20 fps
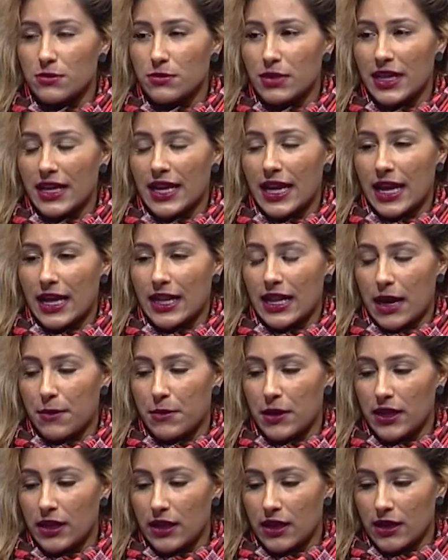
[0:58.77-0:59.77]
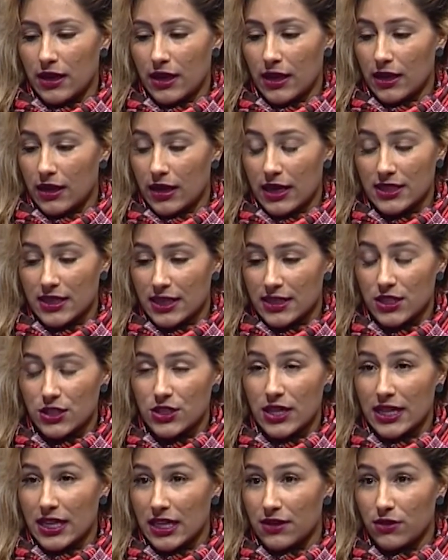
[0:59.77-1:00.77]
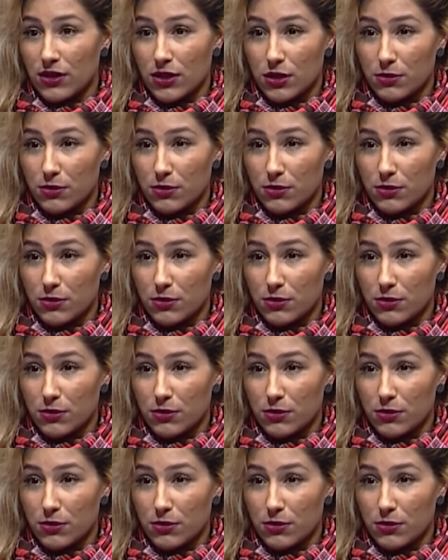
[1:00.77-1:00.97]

But again, I mean, as you said, even in